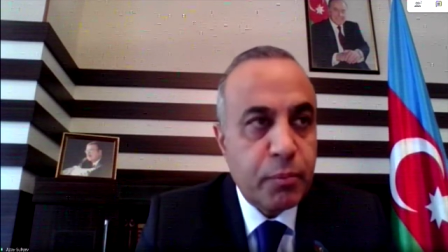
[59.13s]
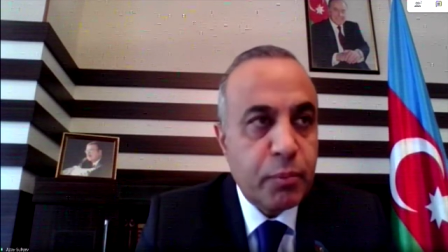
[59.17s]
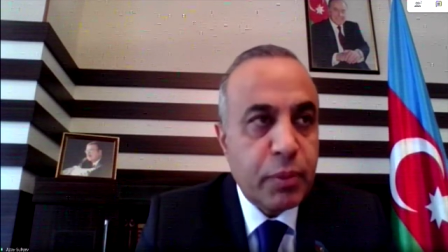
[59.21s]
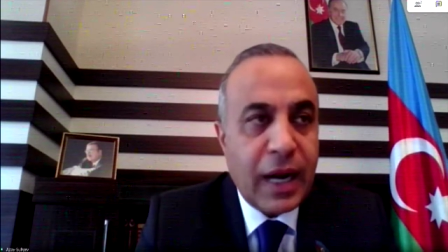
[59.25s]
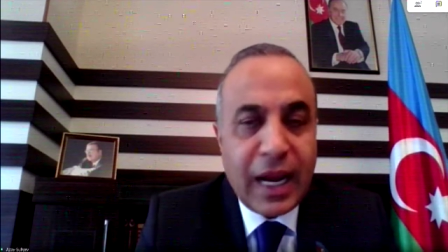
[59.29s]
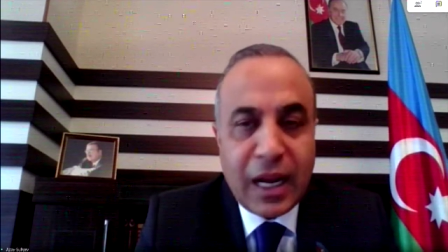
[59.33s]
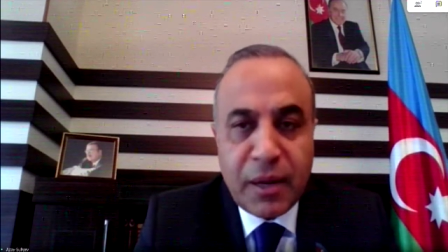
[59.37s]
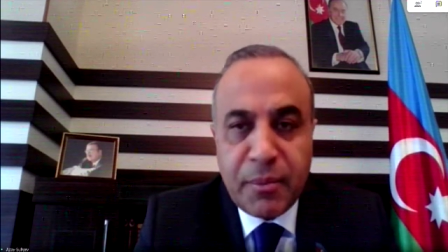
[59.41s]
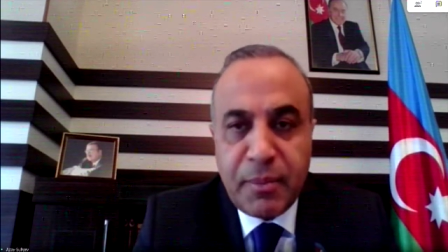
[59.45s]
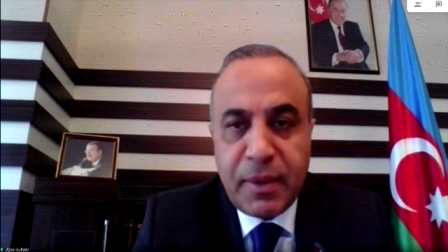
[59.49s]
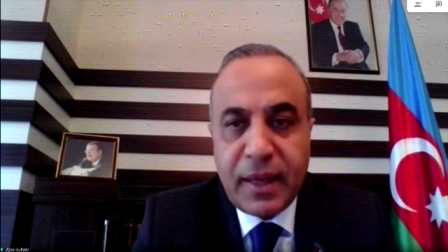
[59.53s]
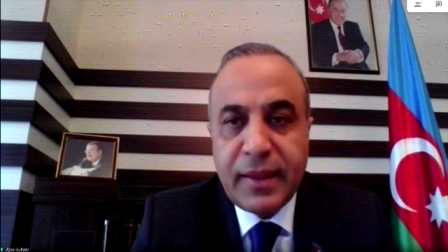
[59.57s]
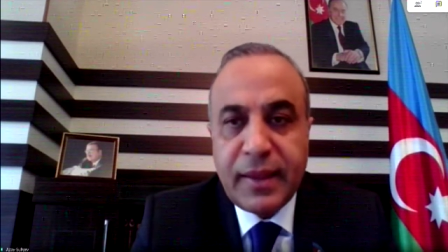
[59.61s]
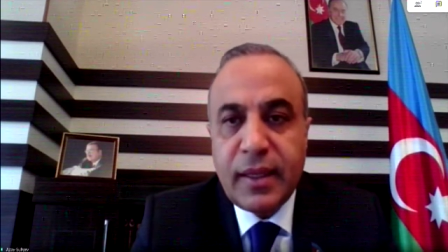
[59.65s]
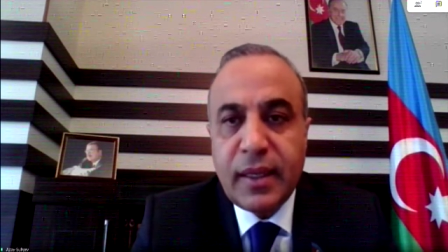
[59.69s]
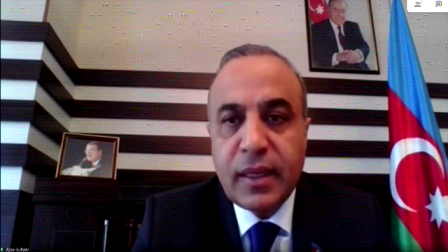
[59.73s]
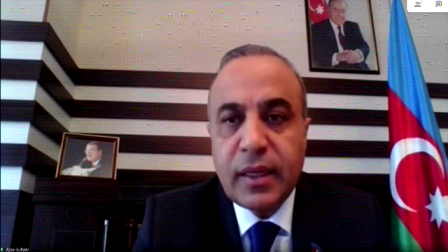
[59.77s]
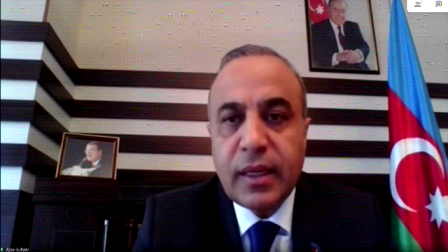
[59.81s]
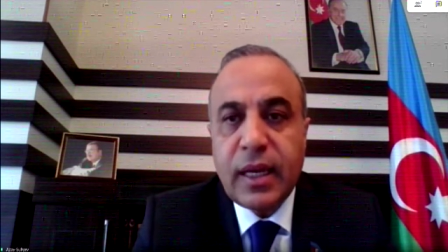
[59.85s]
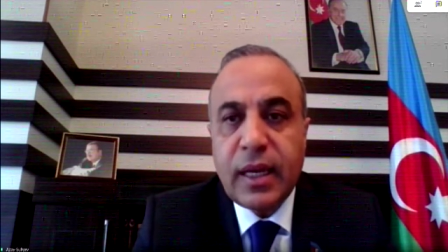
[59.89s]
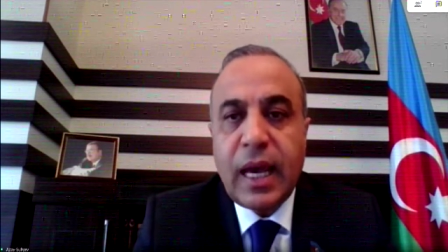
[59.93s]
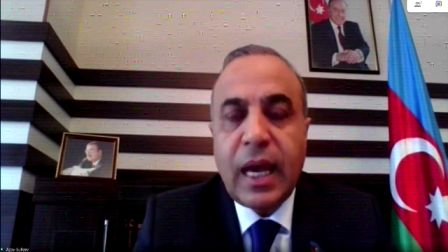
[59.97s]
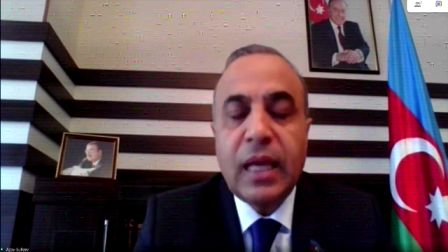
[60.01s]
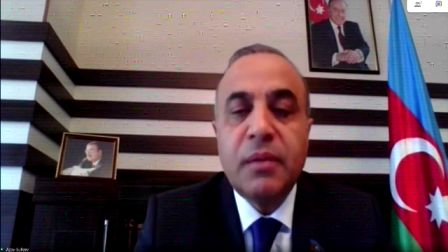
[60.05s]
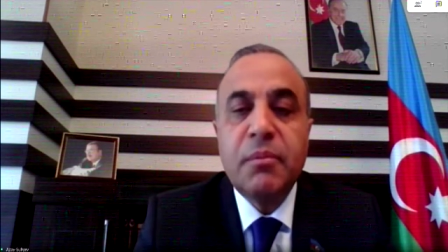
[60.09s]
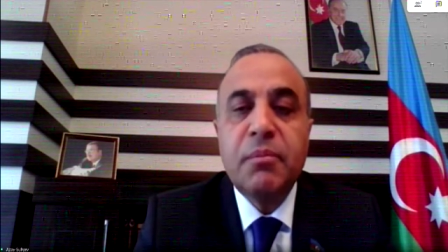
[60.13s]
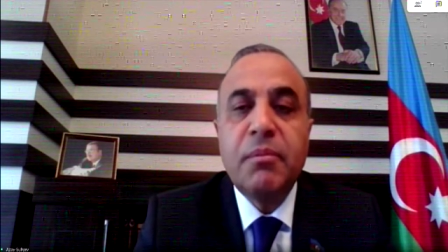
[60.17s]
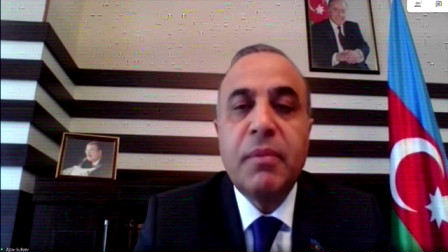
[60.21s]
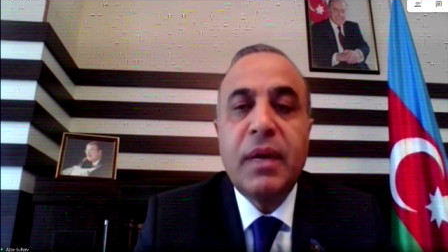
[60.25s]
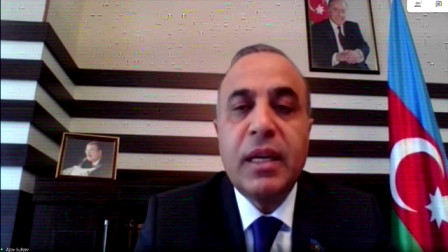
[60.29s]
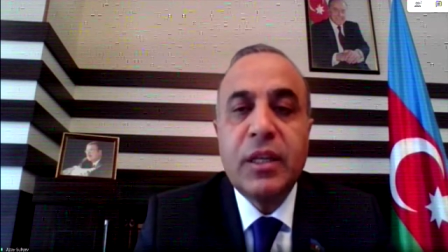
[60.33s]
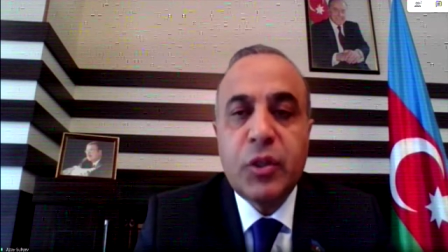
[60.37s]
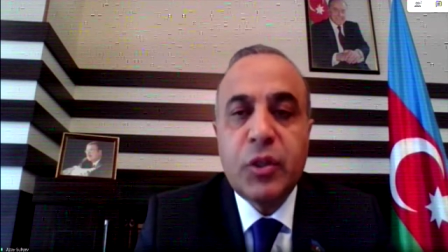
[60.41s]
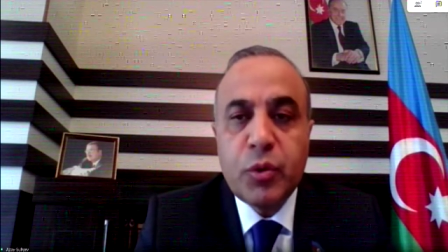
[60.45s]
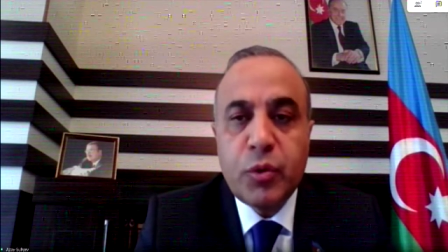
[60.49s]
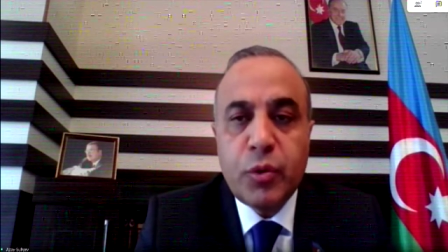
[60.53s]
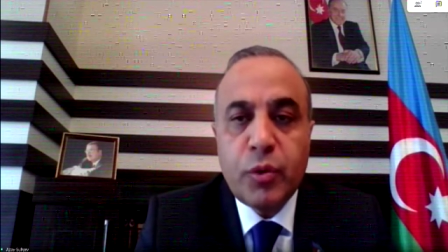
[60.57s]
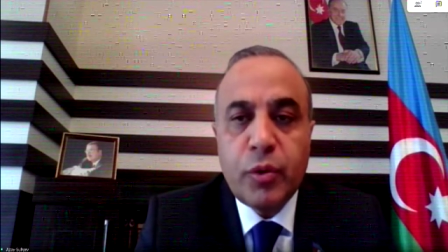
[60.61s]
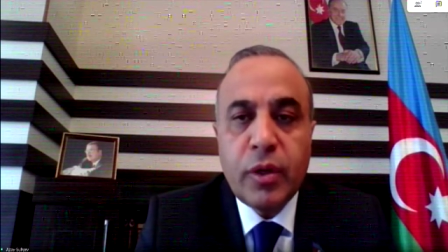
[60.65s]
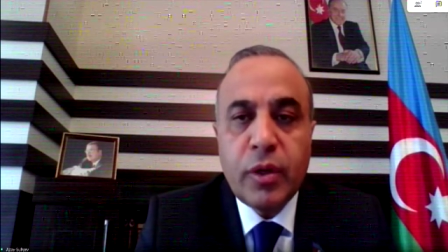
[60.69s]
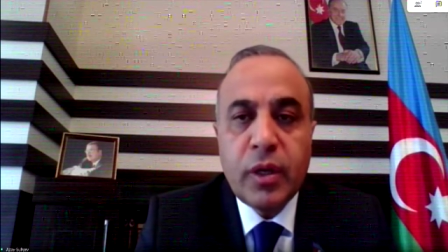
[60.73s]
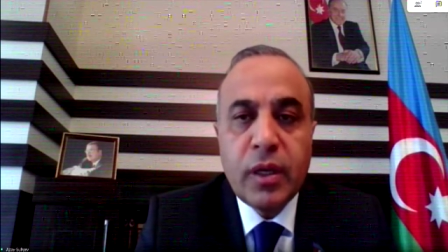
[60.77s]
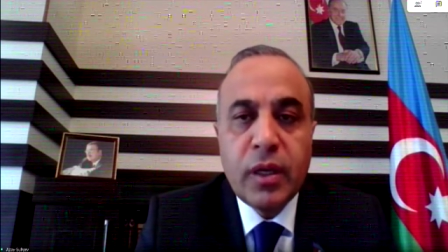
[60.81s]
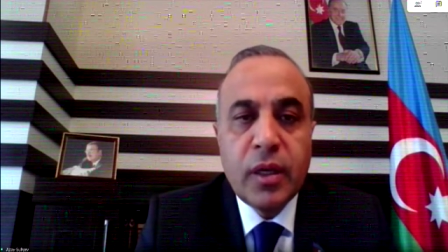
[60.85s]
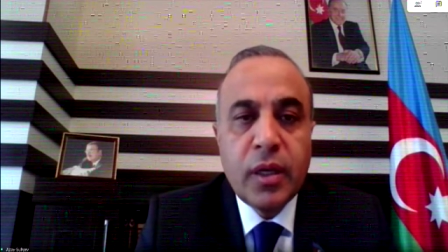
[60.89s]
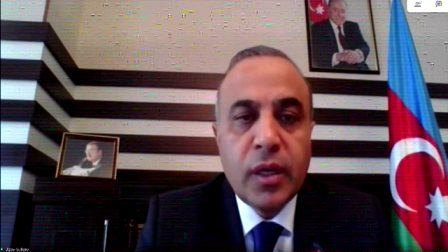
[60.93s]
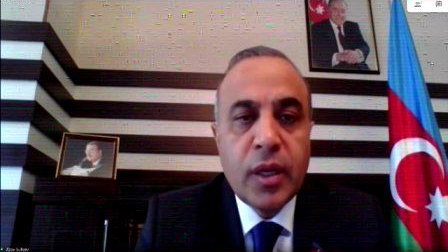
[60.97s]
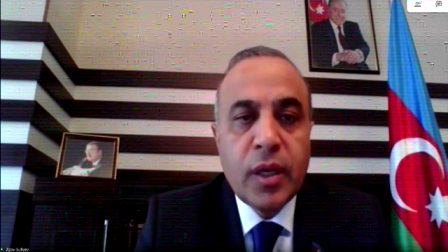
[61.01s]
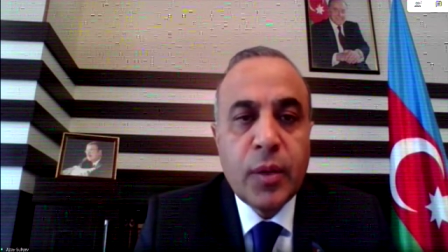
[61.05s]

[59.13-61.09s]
pragmatic and mature